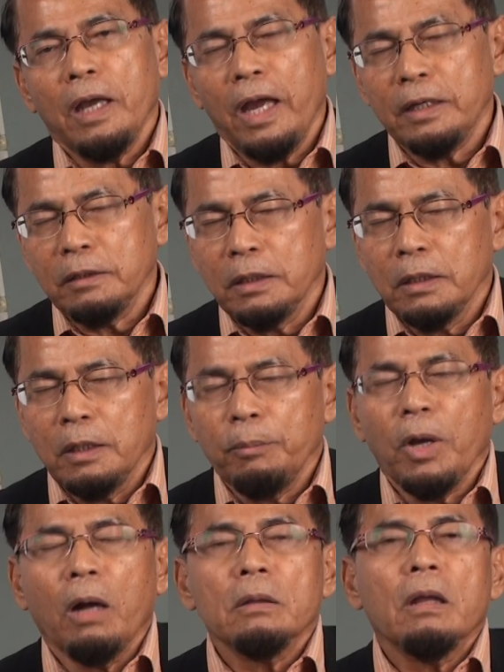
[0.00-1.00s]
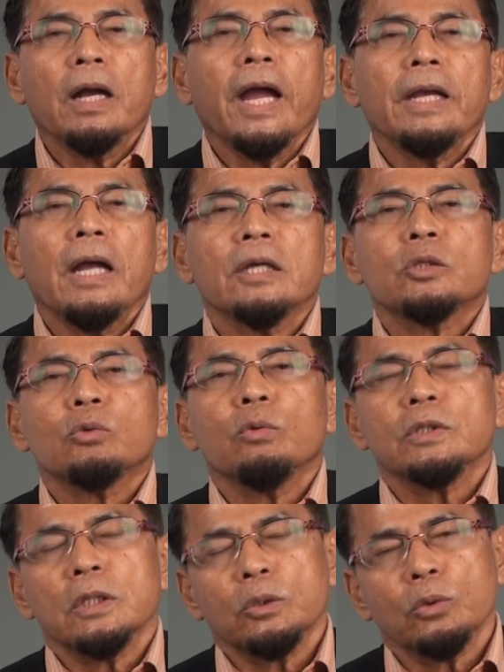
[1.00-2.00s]
and may Allah guide us
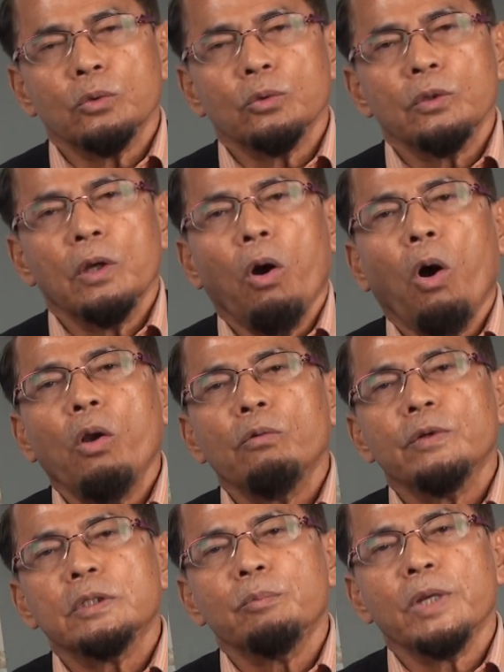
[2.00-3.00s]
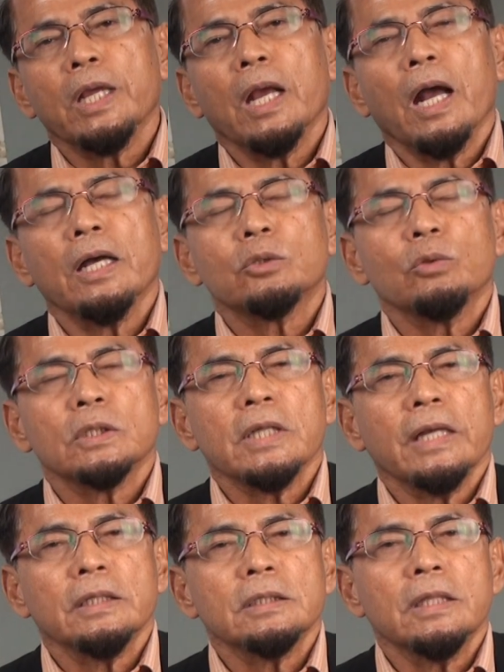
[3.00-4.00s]
towards the truth, always bringing us towards
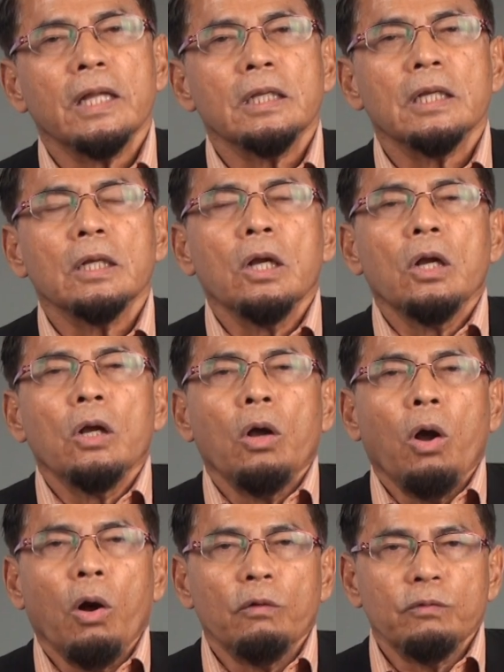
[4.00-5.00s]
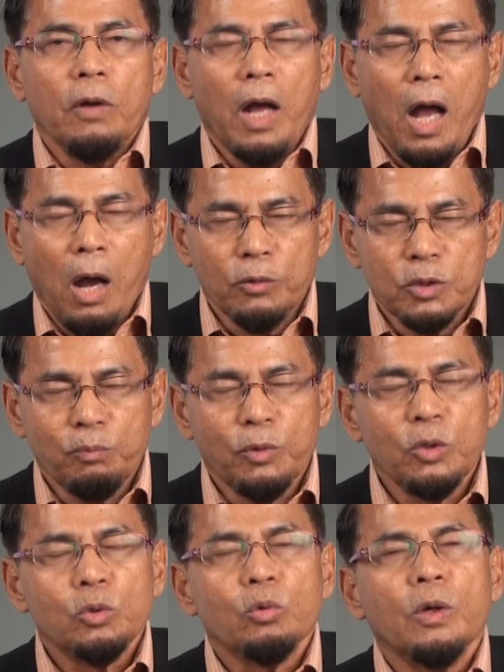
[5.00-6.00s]
understanding of our
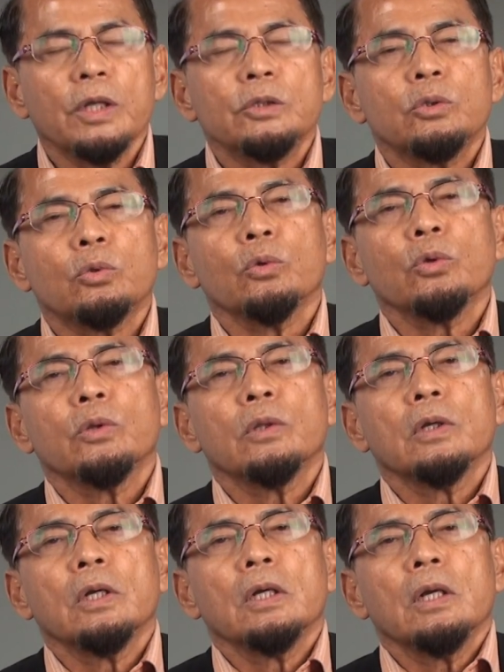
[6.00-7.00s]
spiritual truth,